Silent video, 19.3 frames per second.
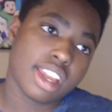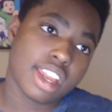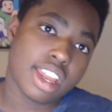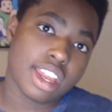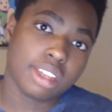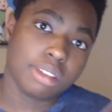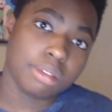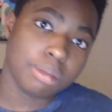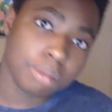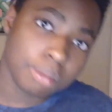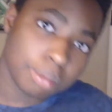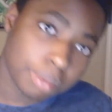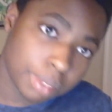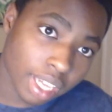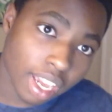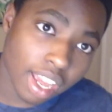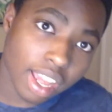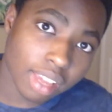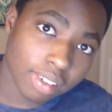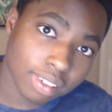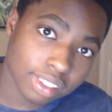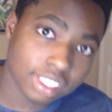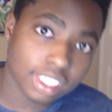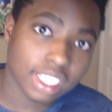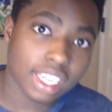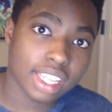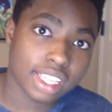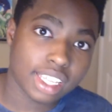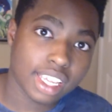And Guy went
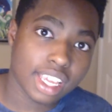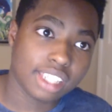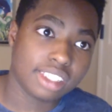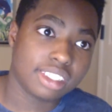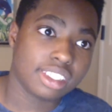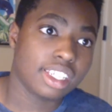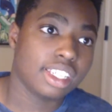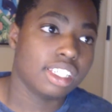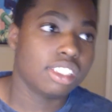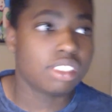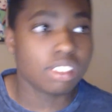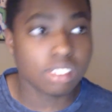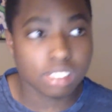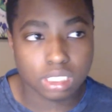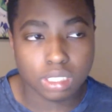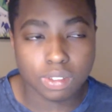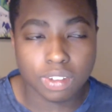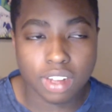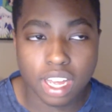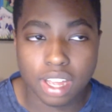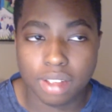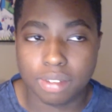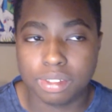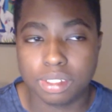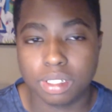to the 8 gates and still survived.